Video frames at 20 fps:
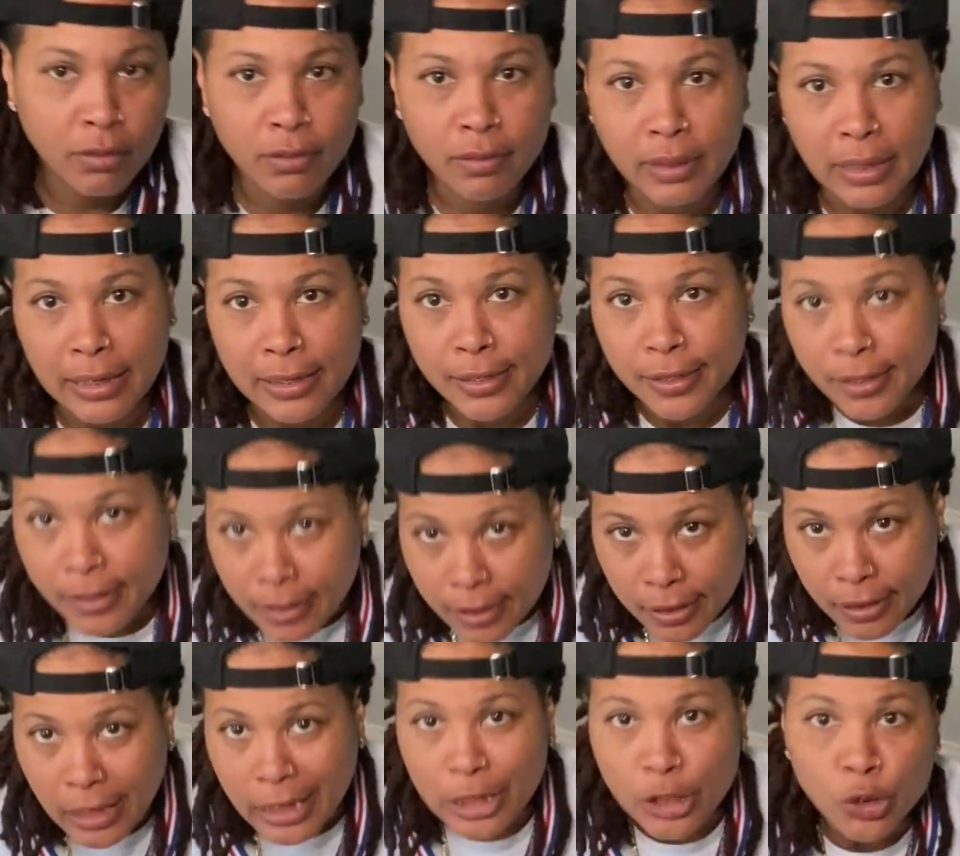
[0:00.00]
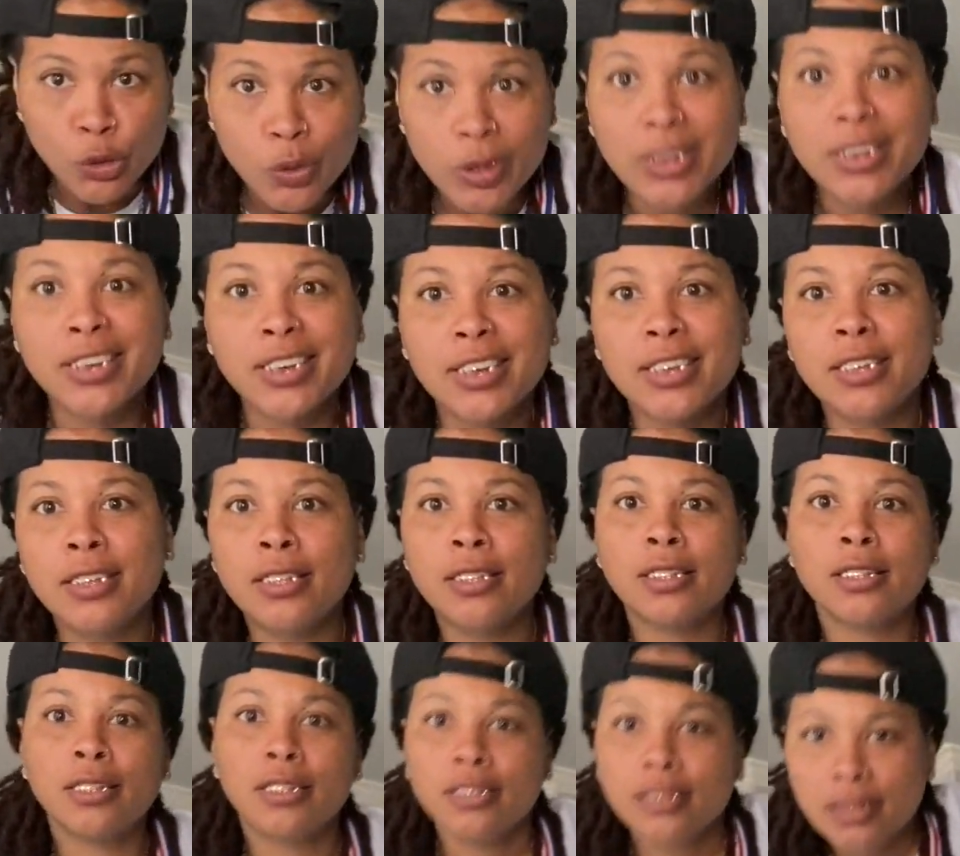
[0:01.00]
That's it. As you can see,
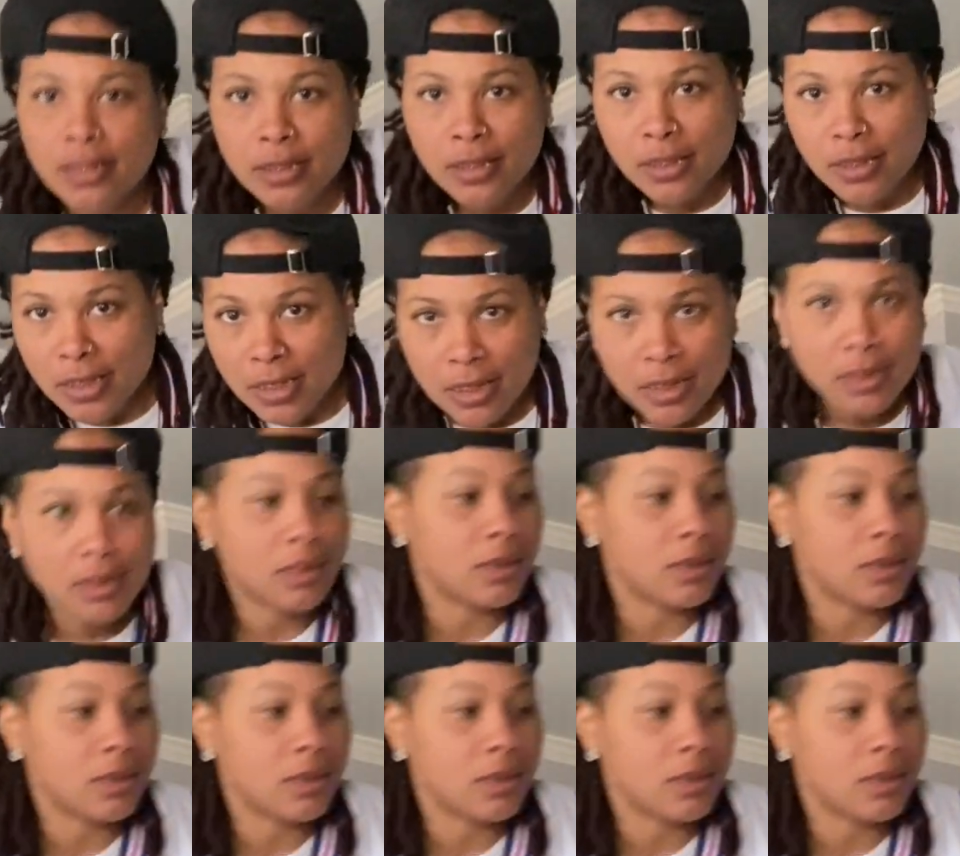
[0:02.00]
it's just this.